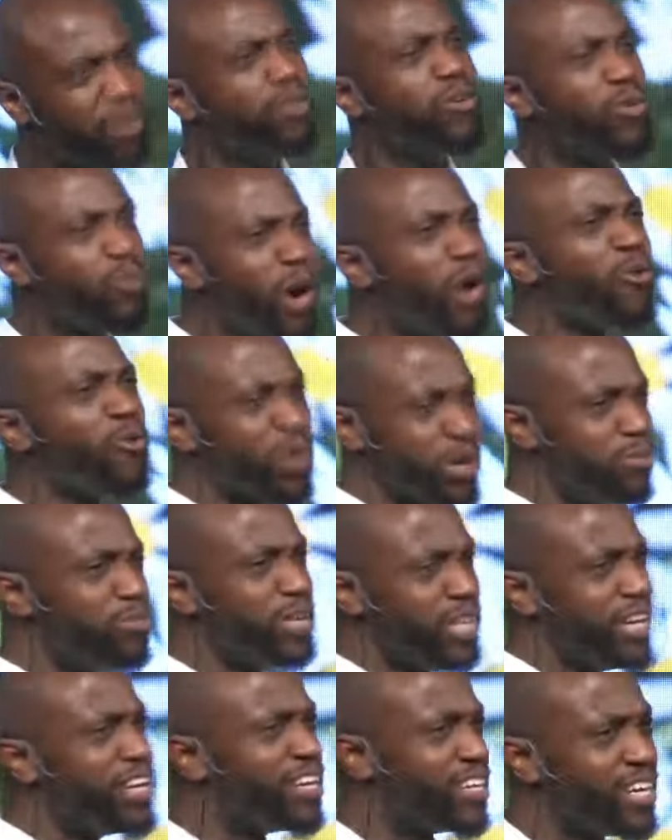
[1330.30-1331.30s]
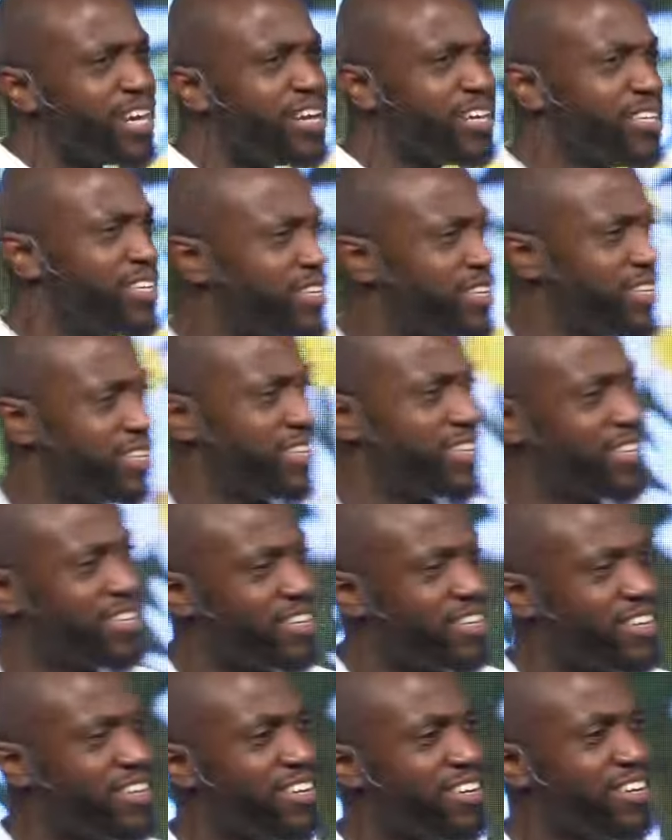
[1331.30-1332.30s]
Walk with me here. Eh?
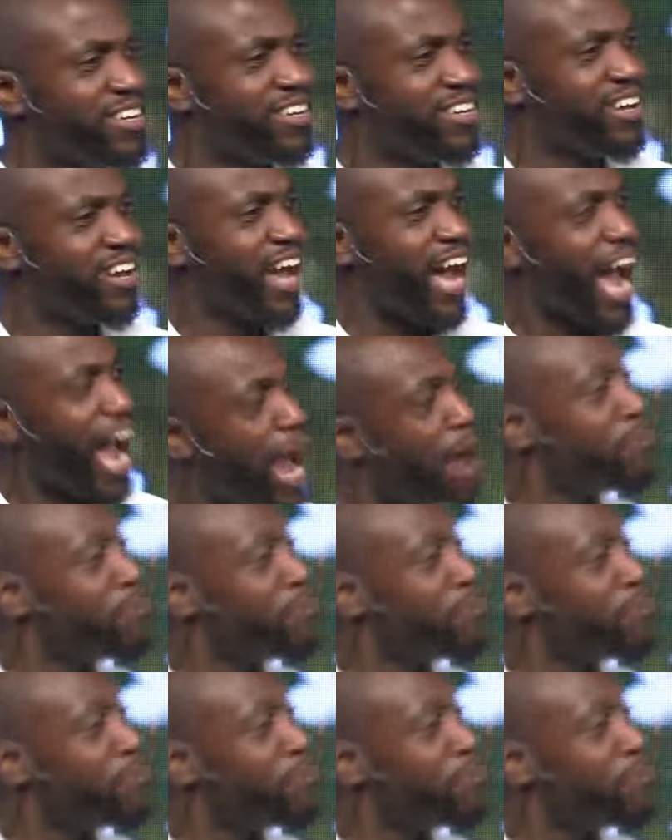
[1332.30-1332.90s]
I'm